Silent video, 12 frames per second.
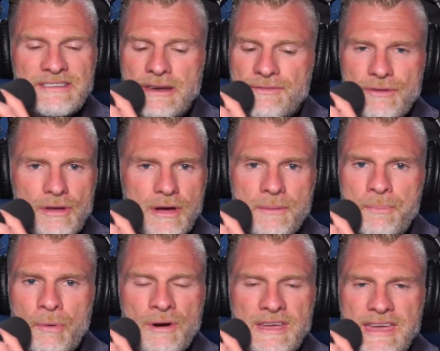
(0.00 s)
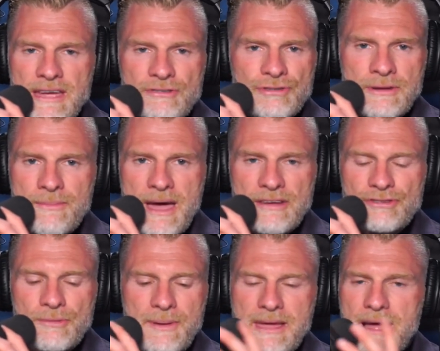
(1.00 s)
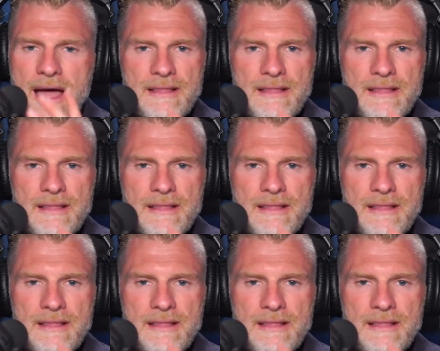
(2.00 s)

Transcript: and if you look at porn occasionally and masturbate,